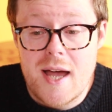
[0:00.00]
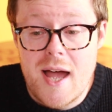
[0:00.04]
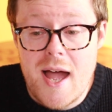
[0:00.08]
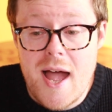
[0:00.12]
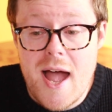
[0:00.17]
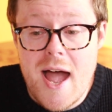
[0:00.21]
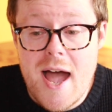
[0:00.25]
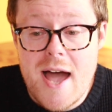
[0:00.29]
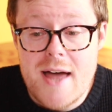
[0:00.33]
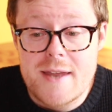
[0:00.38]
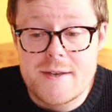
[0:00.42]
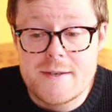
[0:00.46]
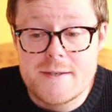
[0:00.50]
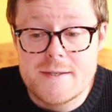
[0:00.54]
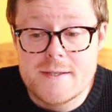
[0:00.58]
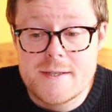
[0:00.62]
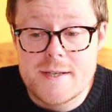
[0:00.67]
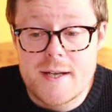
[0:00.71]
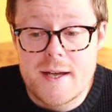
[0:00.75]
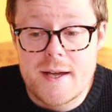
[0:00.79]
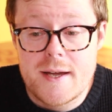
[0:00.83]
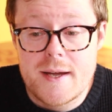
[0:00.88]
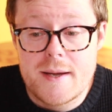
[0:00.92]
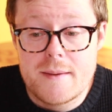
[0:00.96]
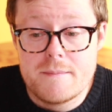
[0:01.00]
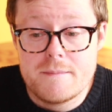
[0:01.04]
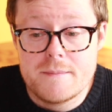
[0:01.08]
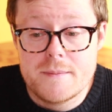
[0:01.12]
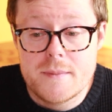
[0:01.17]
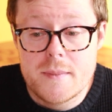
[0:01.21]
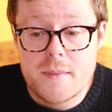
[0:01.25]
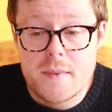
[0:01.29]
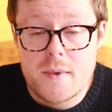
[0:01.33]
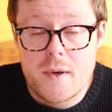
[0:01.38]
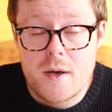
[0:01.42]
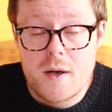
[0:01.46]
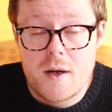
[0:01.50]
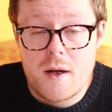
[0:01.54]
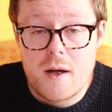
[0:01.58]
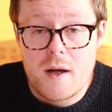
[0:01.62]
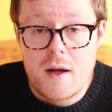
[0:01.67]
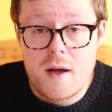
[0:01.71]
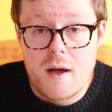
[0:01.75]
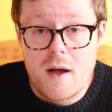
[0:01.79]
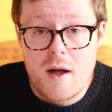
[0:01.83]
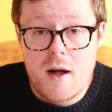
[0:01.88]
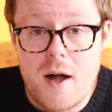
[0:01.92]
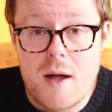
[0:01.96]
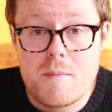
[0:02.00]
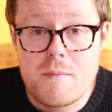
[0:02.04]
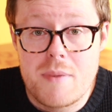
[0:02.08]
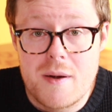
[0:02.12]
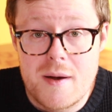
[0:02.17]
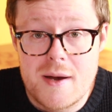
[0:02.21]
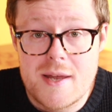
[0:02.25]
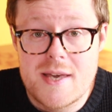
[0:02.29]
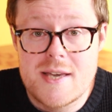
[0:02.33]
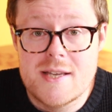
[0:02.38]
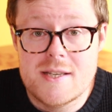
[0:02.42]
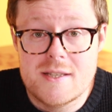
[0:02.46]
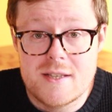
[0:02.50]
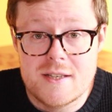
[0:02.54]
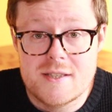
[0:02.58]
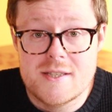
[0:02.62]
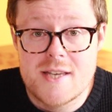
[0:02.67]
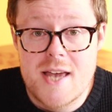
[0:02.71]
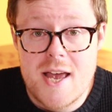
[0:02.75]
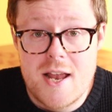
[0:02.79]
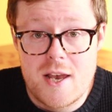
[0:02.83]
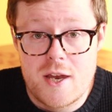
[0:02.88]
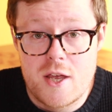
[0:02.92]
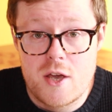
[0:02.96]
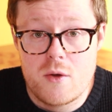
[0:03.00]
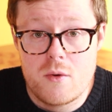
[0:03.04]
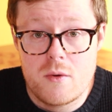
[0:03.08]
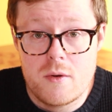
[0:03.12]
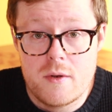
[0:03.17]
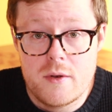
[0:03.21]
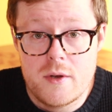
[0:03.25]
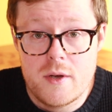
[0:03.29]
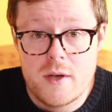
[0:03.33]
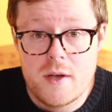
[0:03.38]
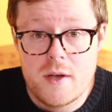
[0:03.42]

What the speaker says: and I'm pleased to tell you